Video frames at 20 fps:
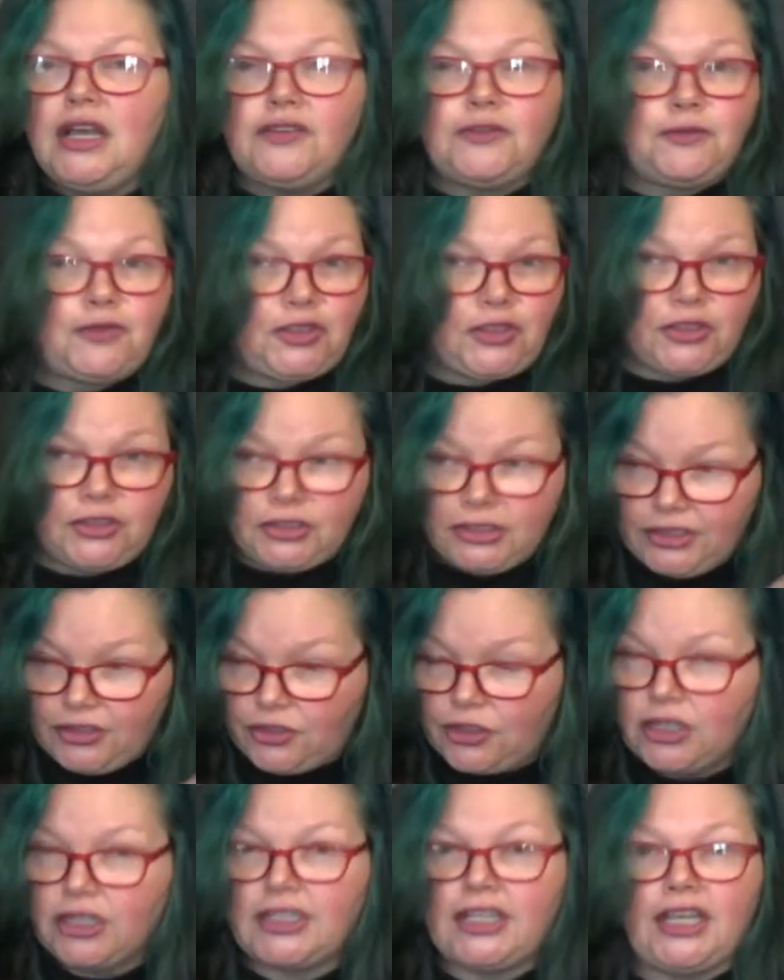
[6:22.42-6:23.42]
Certainly
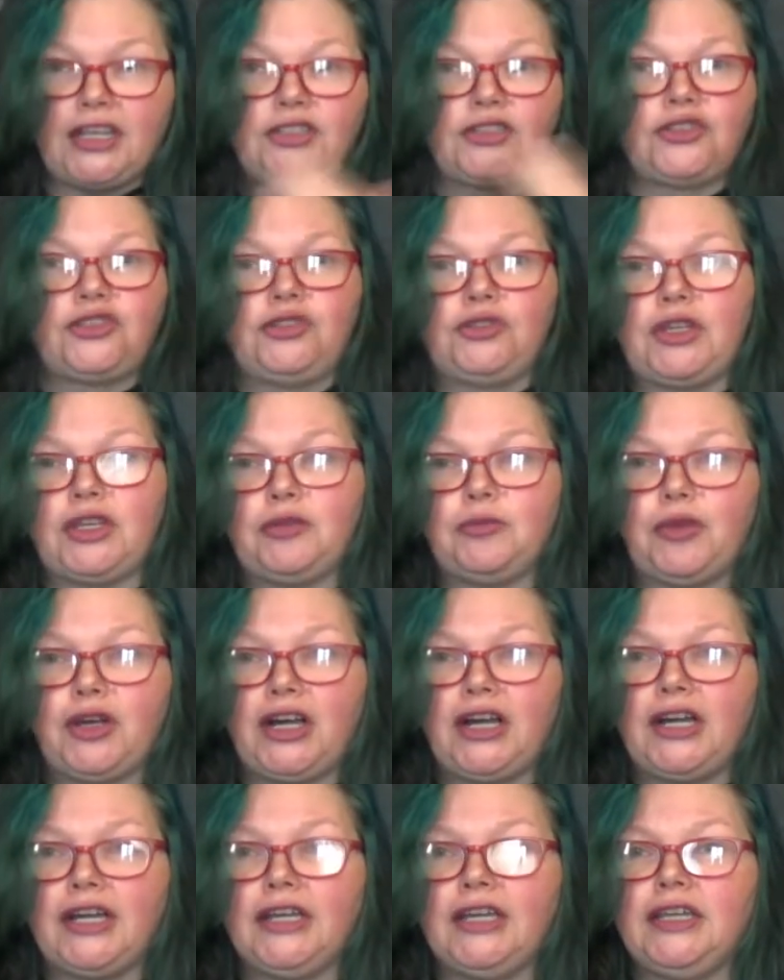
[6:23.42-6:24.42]
there are candles you can
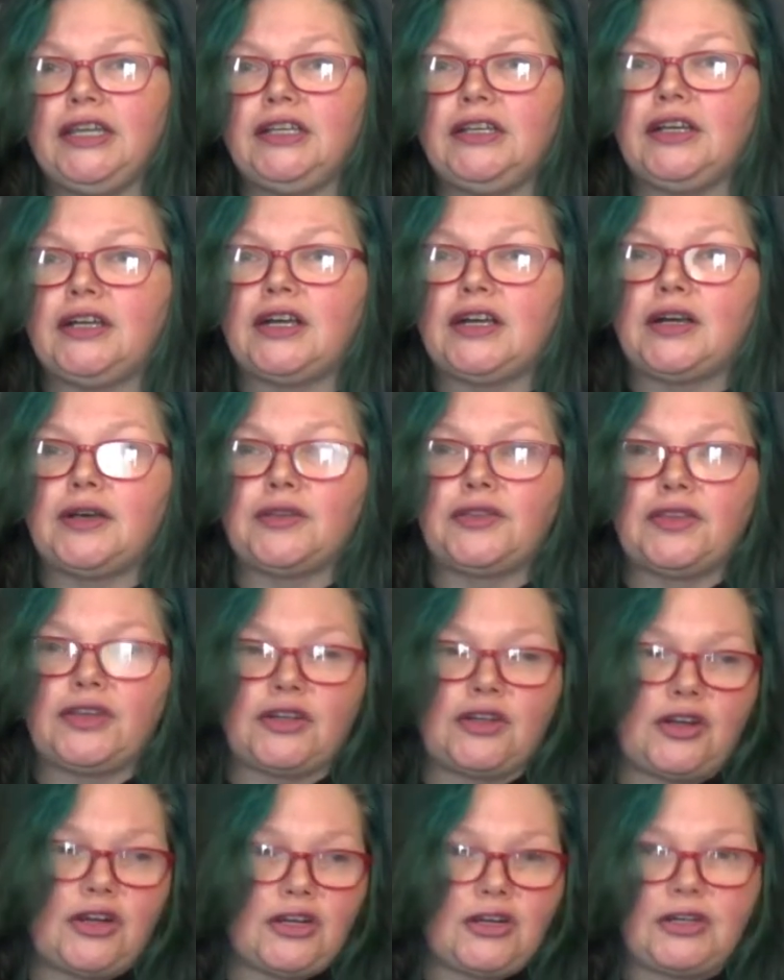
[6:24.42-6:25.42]
buy
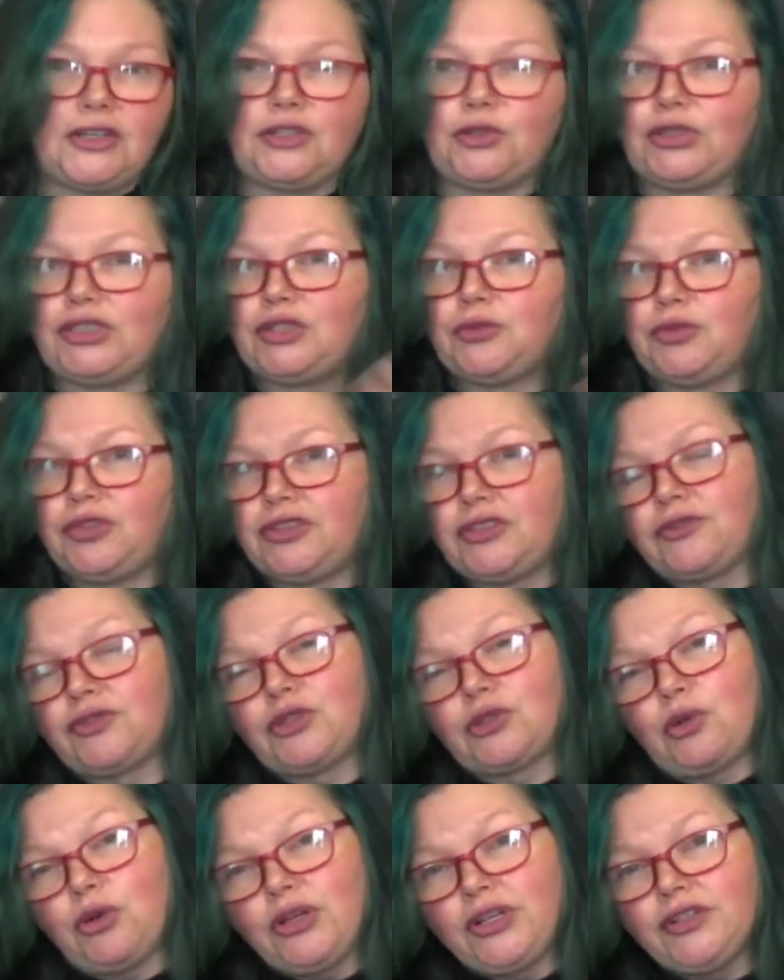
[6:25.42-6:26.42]
that are anointed with
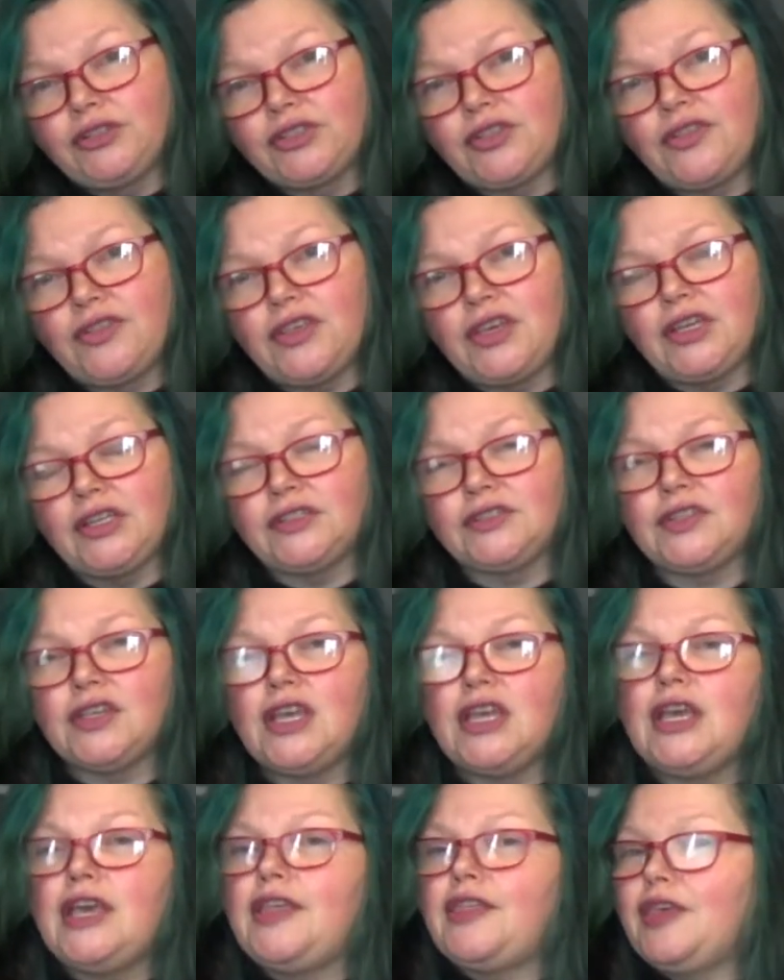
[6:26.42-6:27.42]
different oils and things
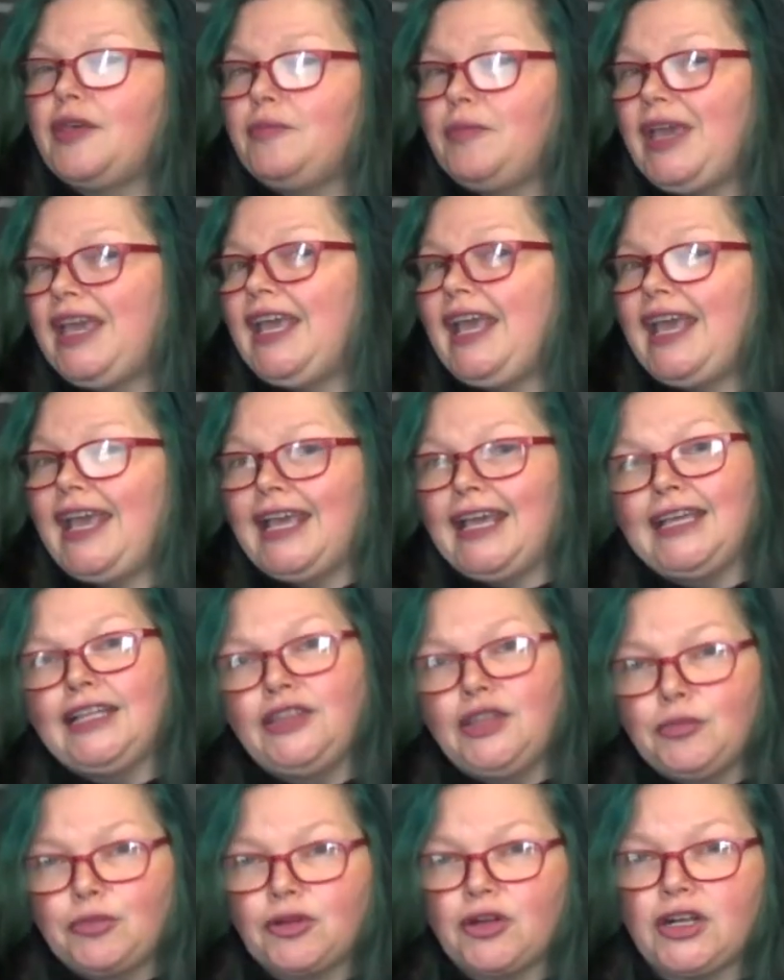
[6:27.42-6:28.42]
that may
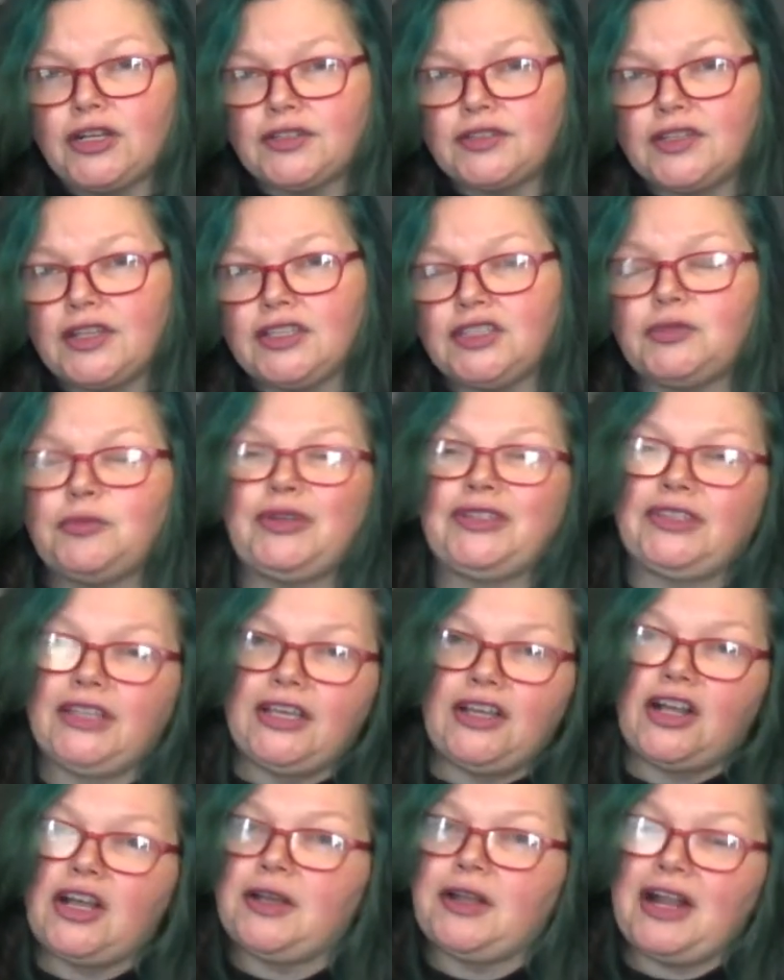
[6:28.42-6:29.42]
aid the process, but
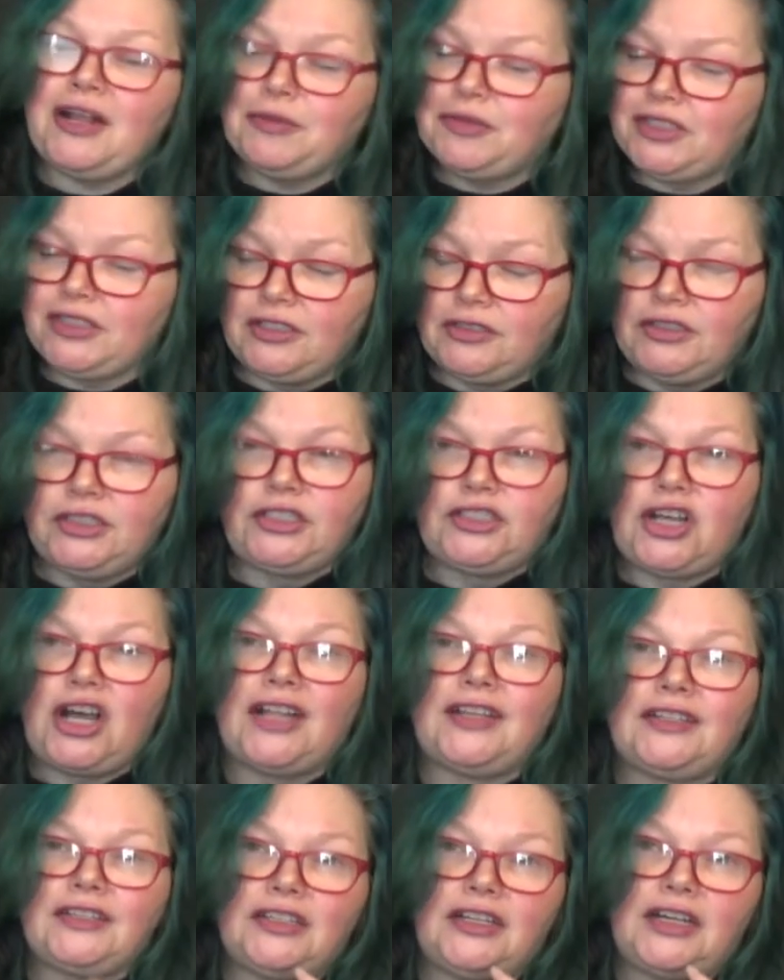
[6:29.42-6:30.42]
they are absolutely
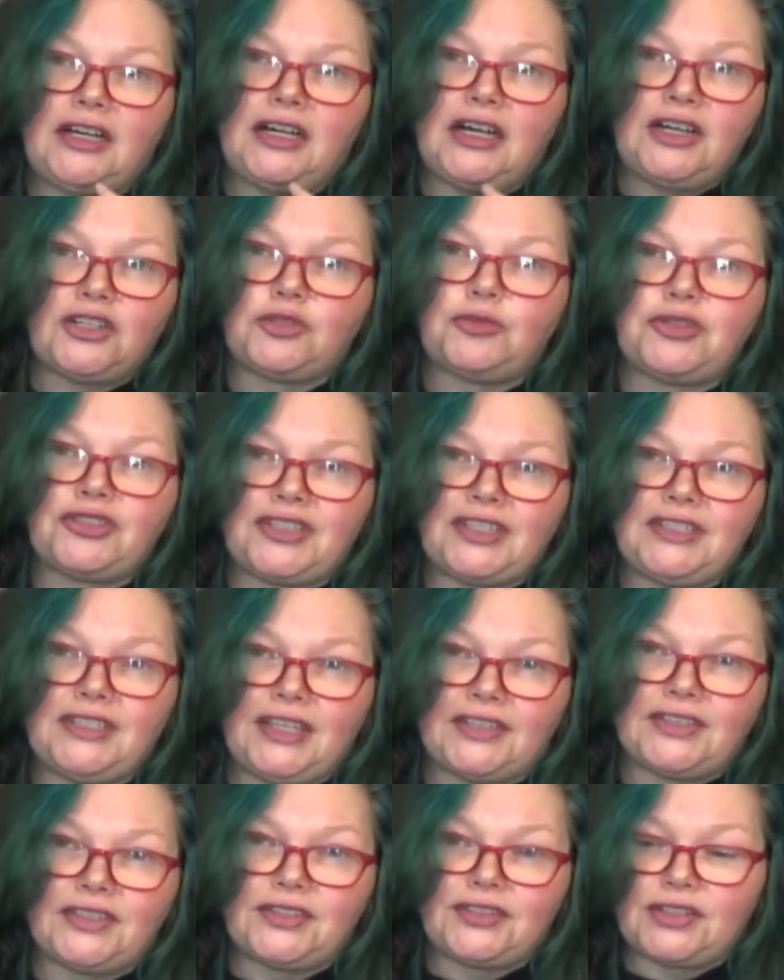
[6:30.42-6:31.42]
not 100%
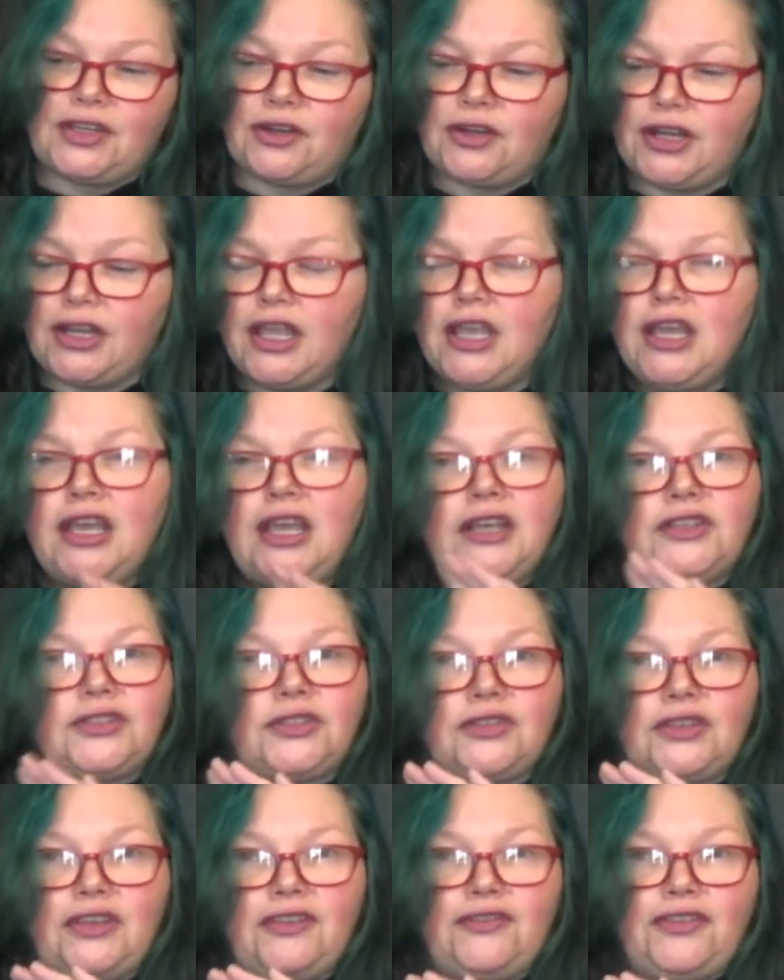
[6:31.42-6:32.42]
necessary.
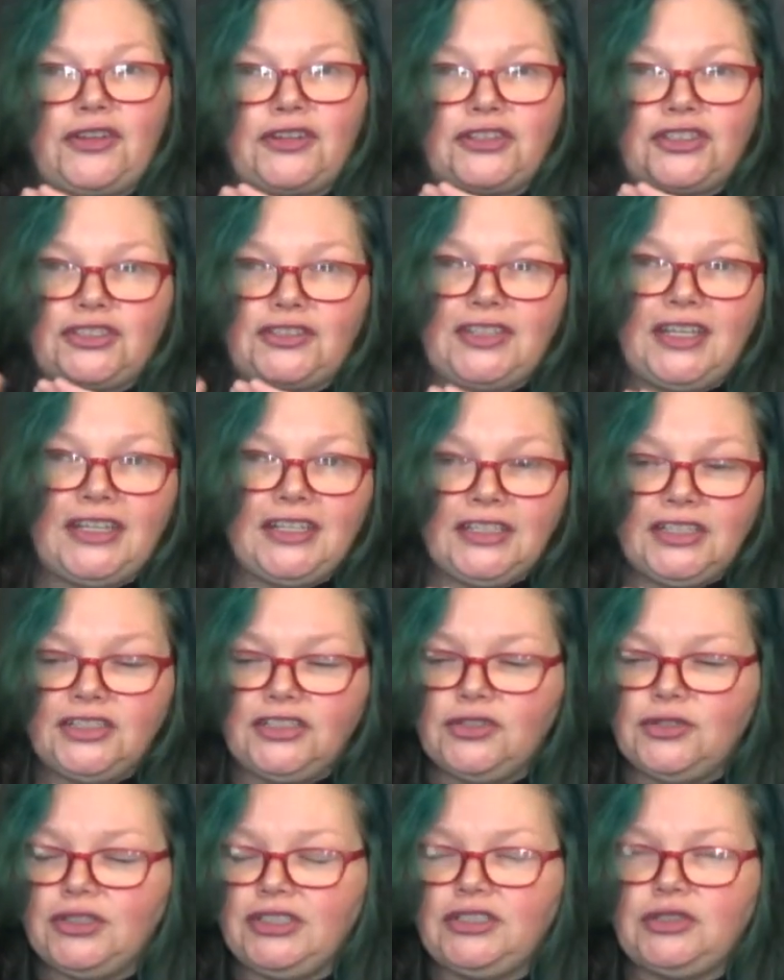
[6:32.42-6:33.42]
So if you're just getting
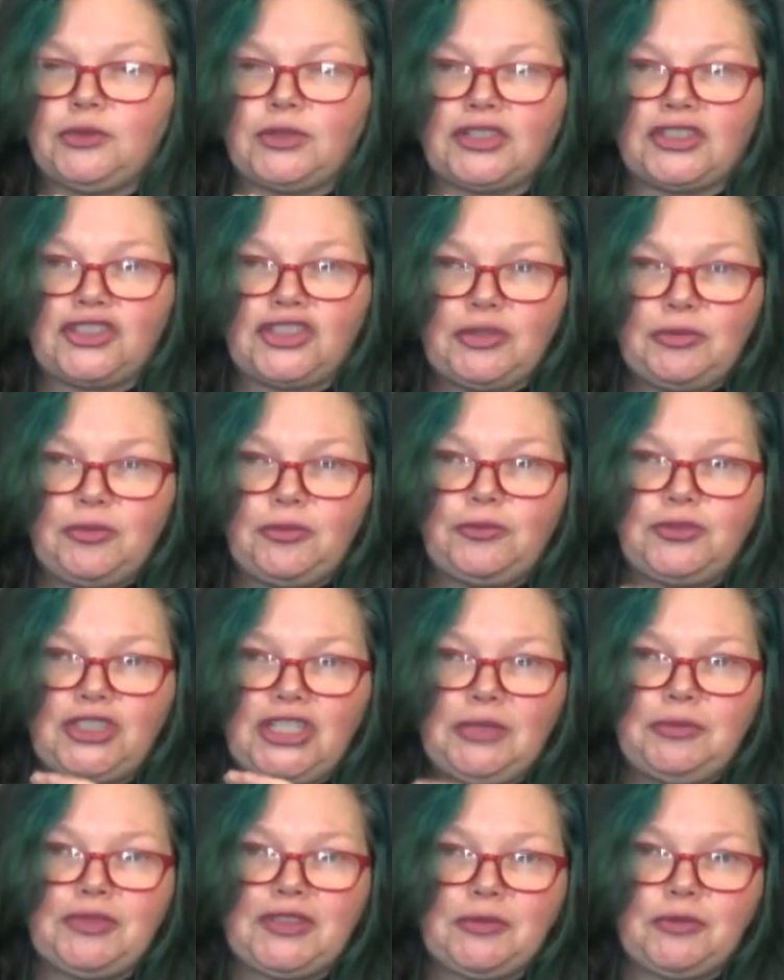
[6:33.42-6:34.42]
into it, you want a
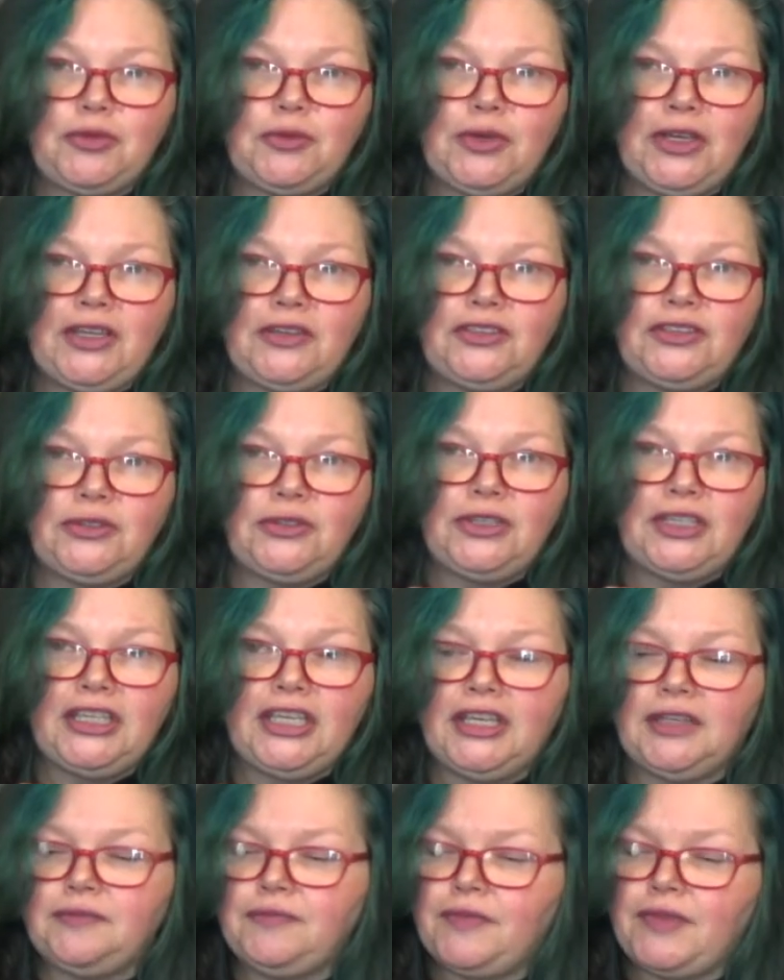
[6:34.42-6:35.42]
cheap, simple way of doing
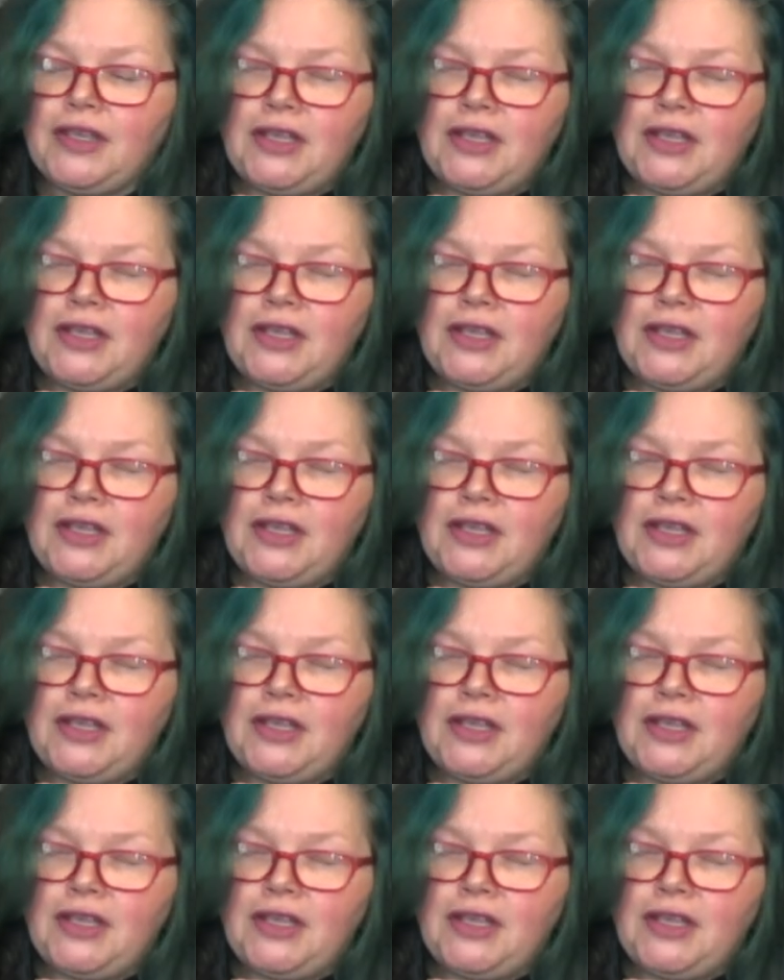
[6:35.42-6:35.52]
it,